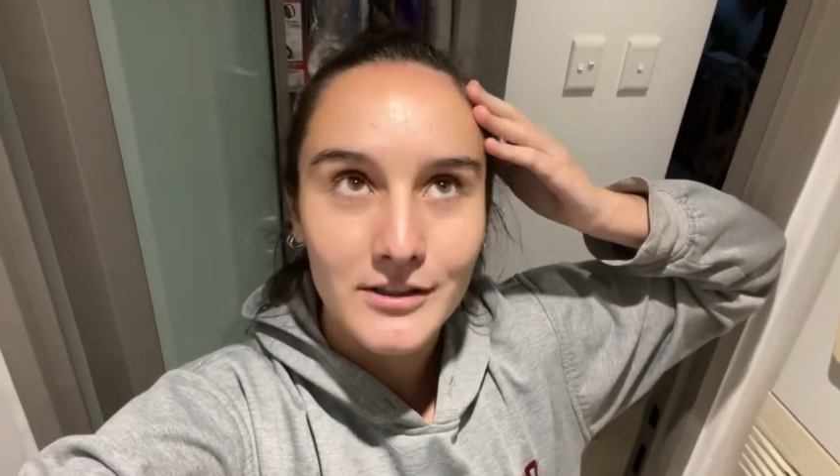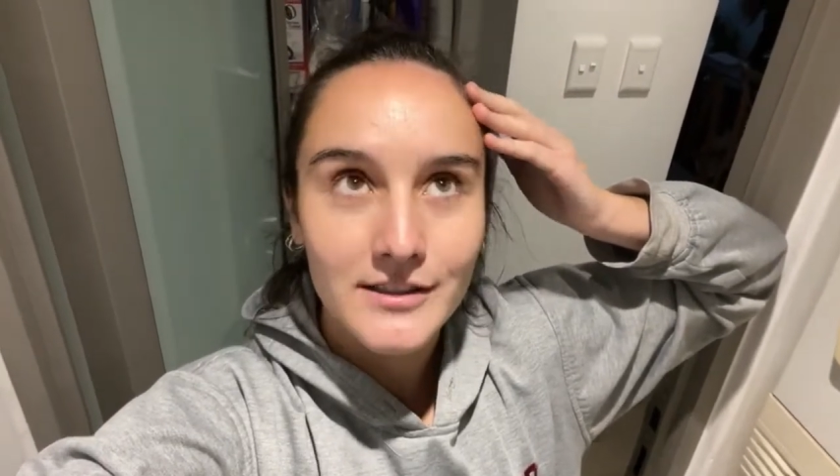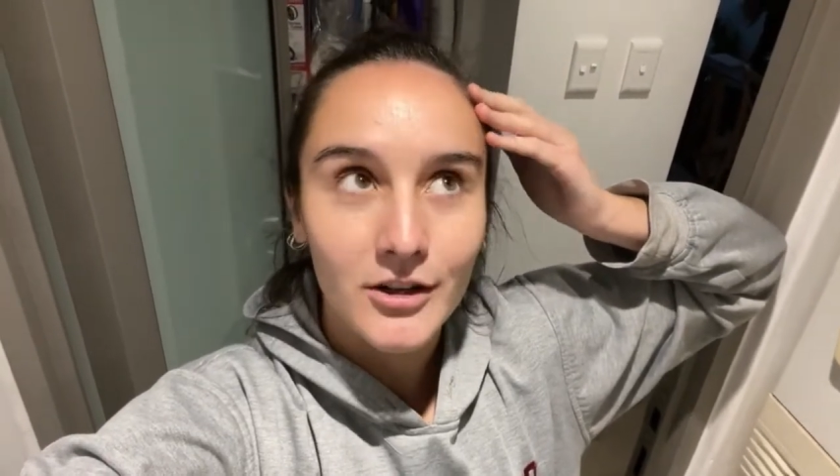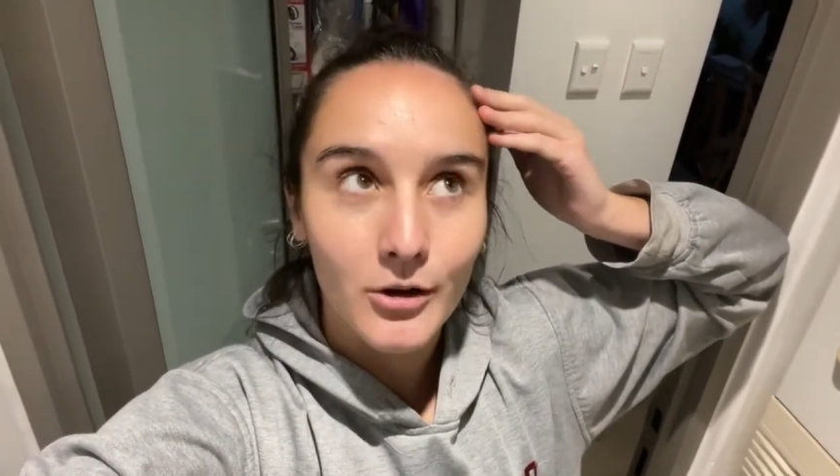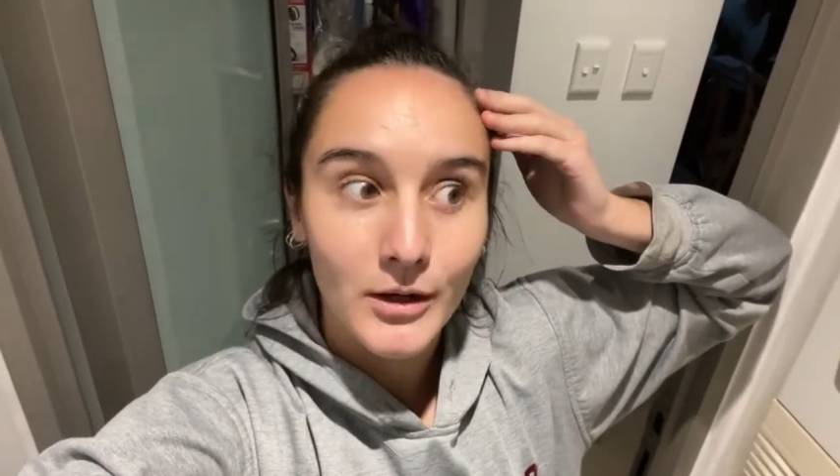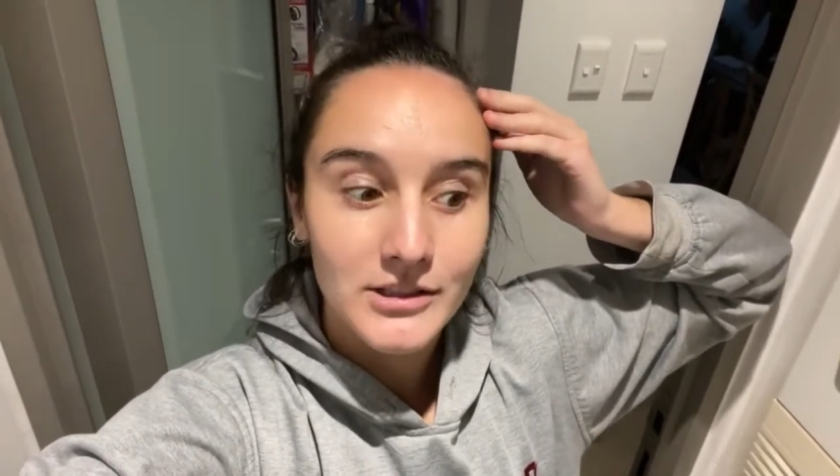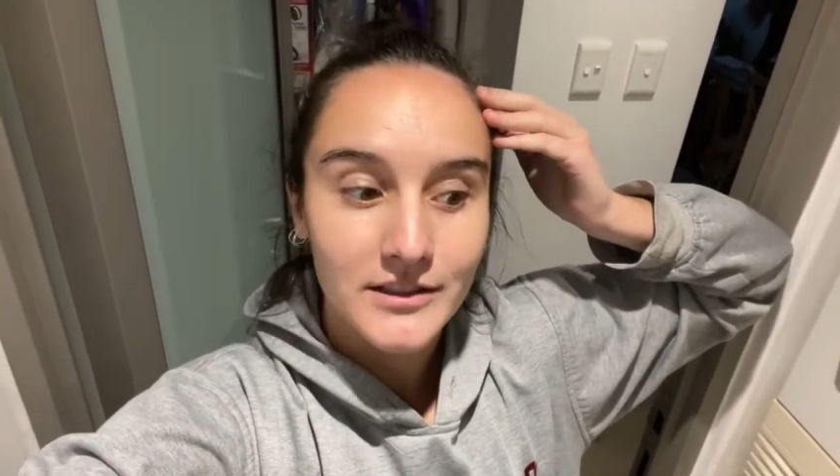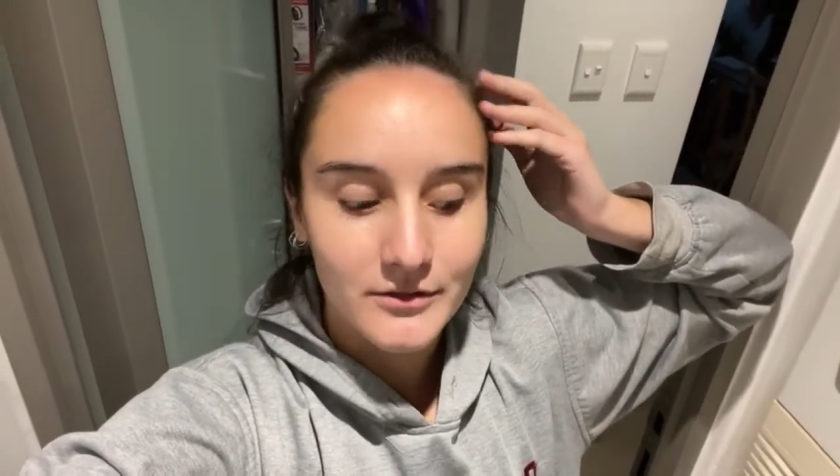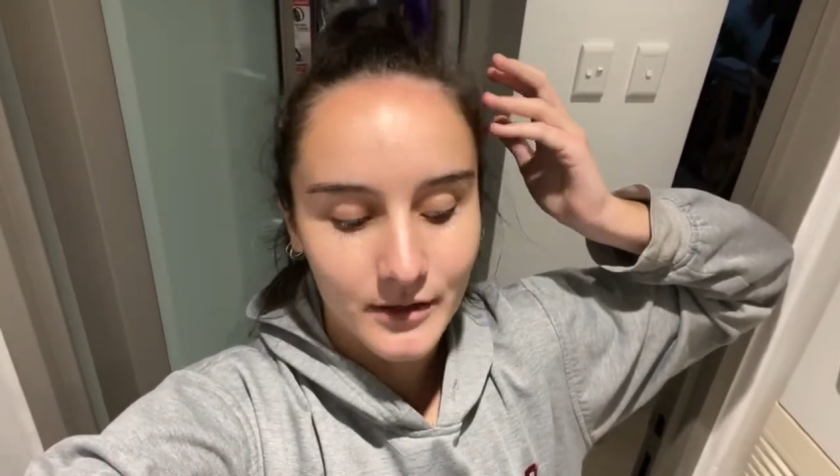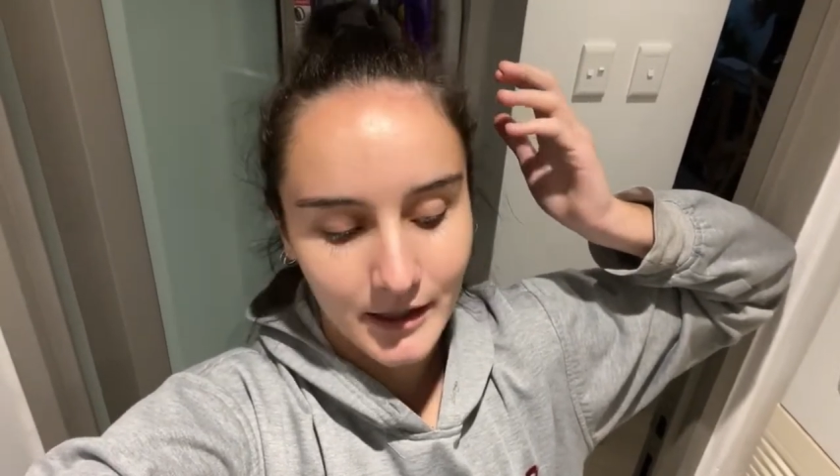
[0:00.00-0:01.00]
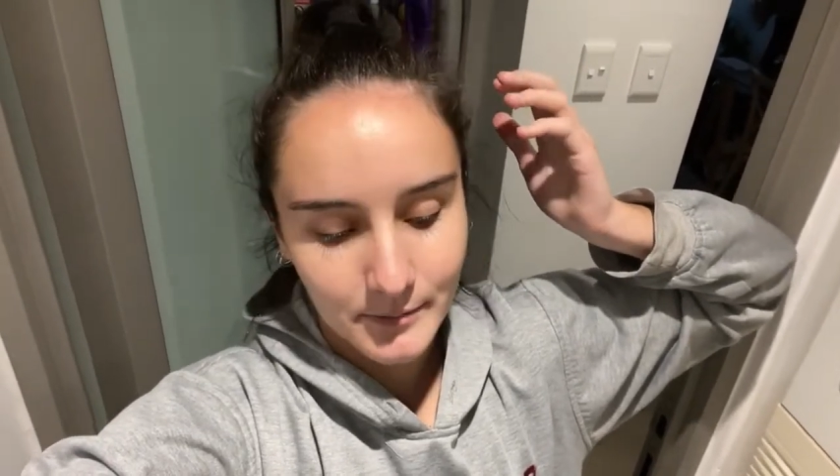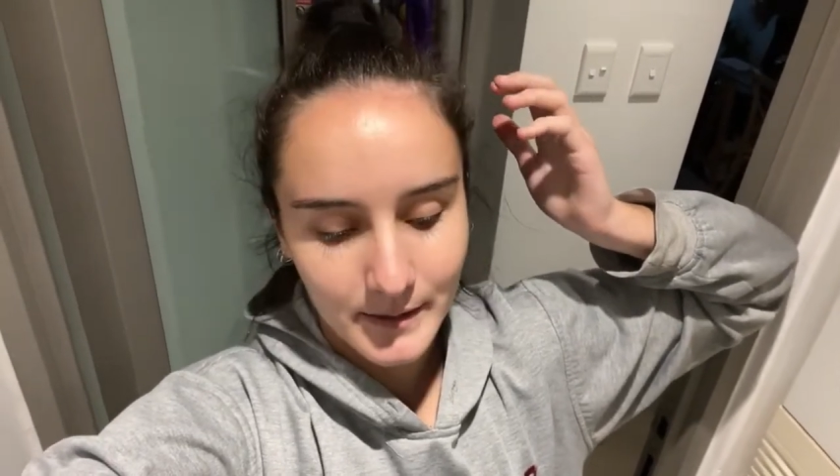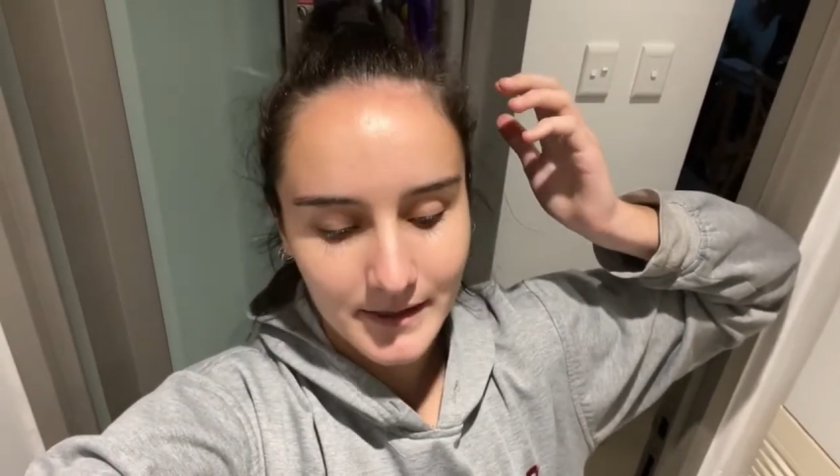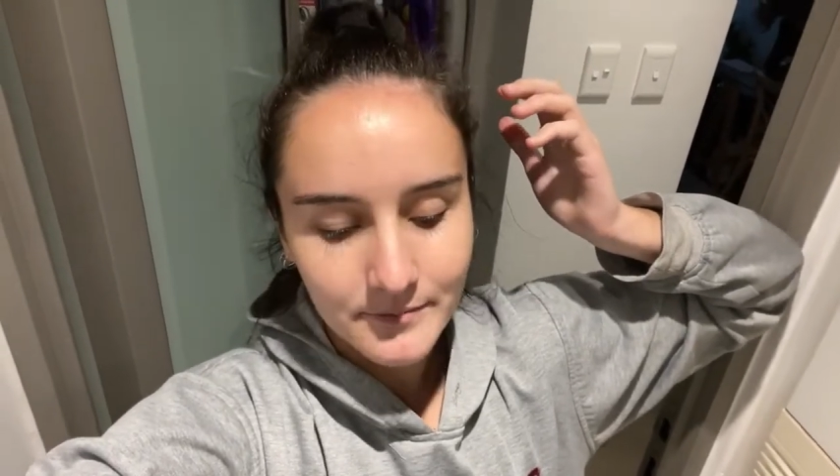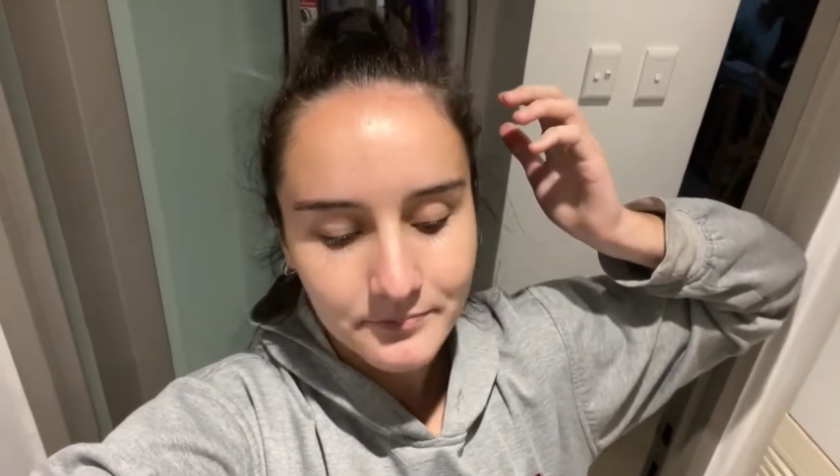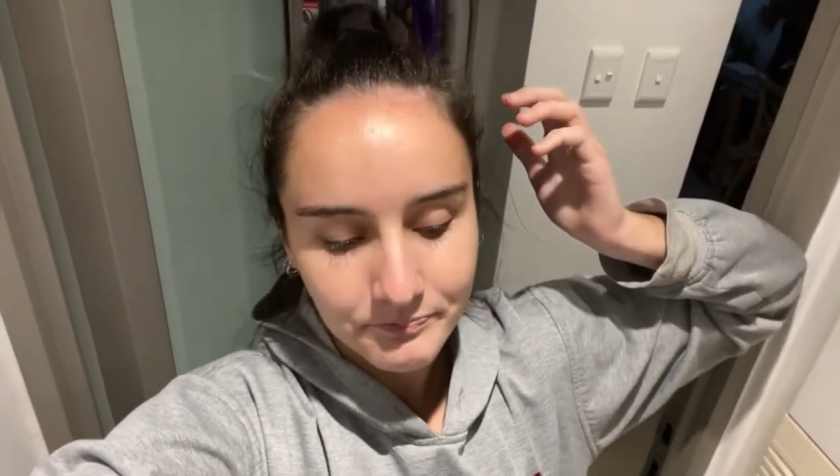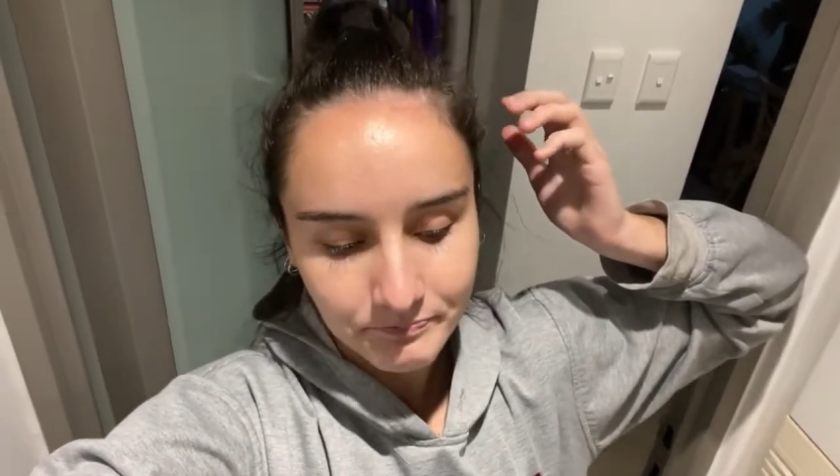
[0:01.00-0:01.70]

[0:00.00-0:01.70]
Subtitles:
to go watch the rugby.